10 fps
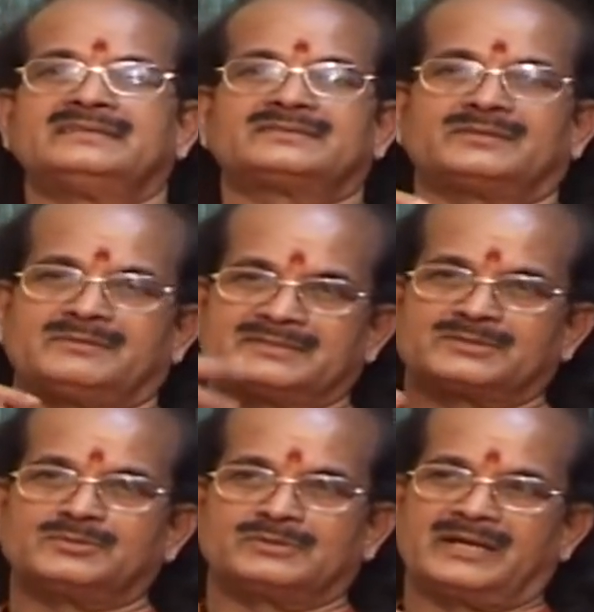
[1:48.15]
So he was the
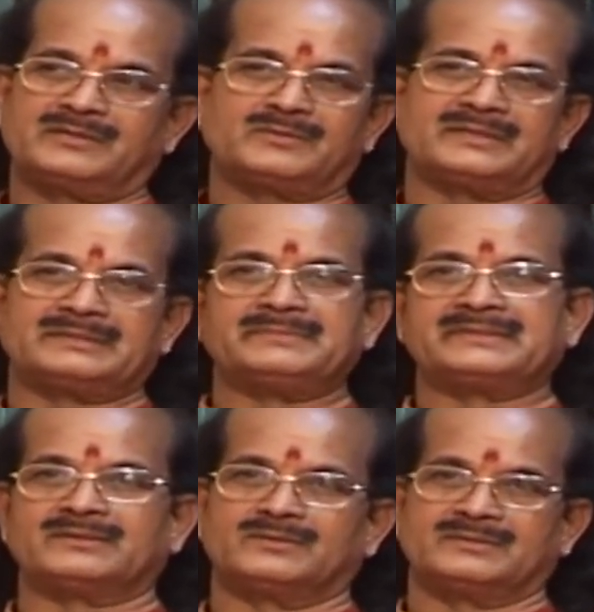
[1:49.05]
guru. I know a little
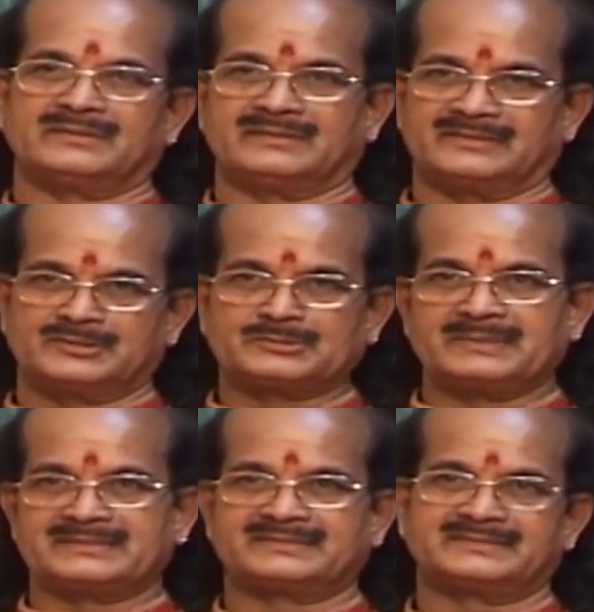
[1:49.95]
bit of all the
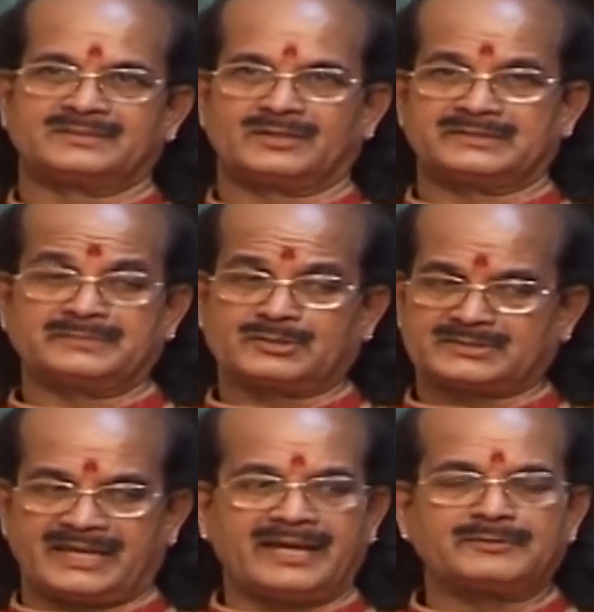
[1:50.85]
instruments knowledge
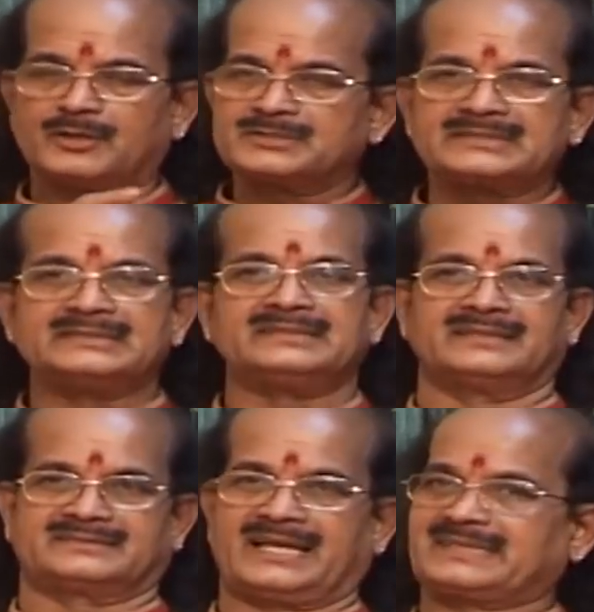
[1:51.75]
because I have not seen
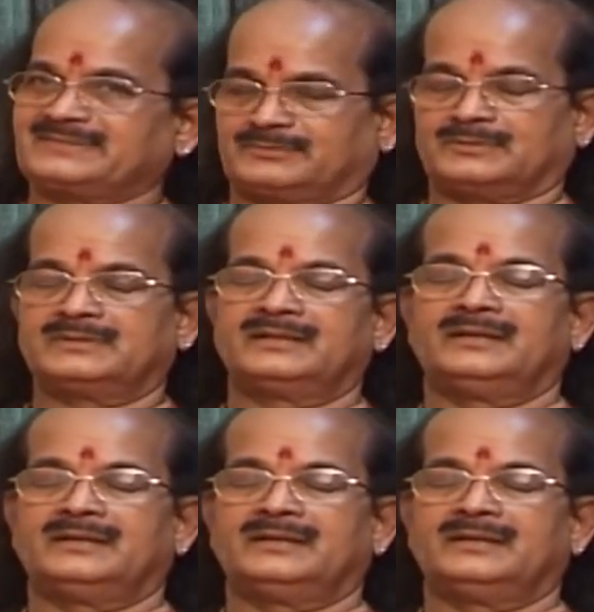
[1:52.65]
the saxophone.